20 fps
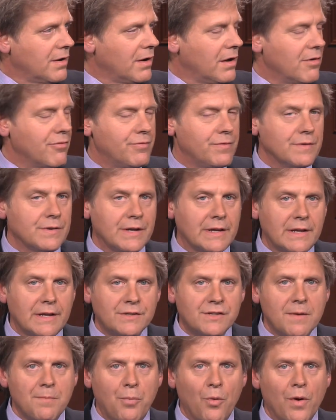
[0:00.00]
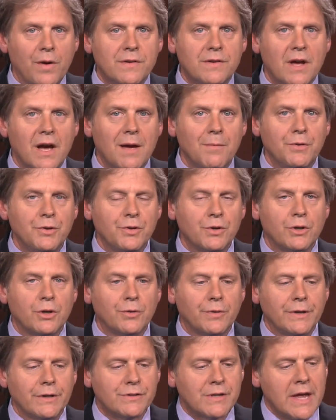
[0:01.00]
of at some point in time in your
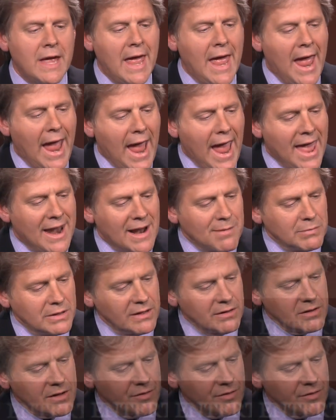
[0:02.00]
careers. And I'm a little